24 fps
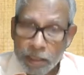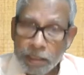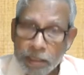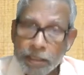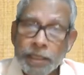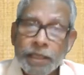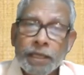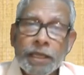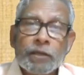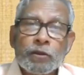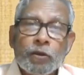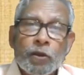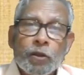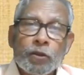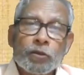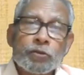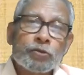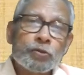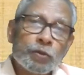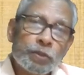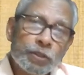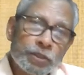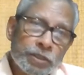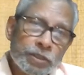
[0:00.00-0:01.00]
They can
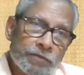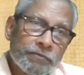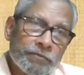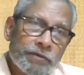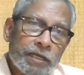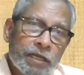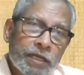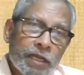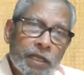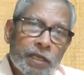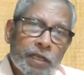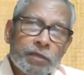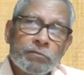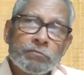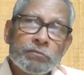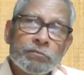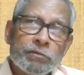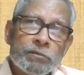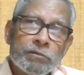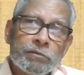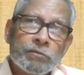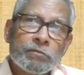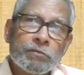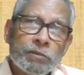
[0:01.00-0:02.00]
also intervene and
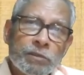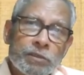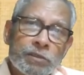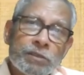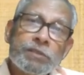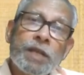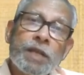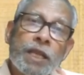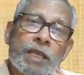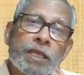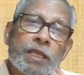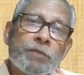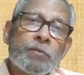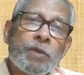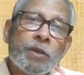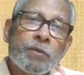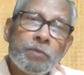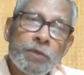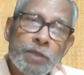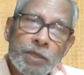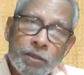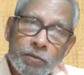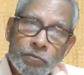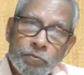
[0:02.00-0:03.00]
strike may
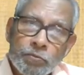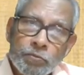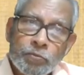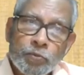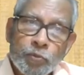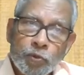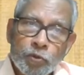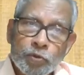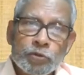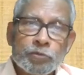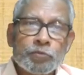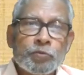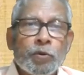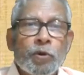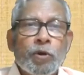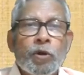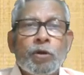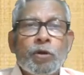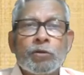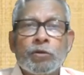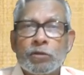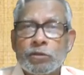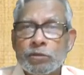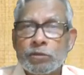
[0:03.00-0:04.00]
be
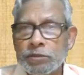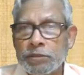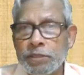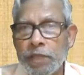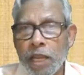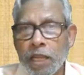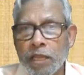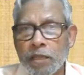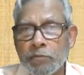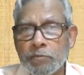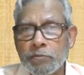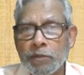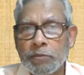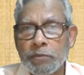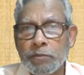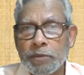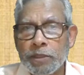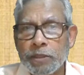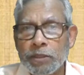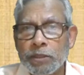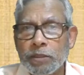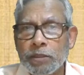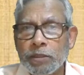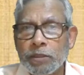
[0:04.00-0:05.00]
postponed or strike may
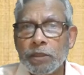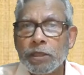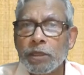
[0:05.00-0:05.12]
be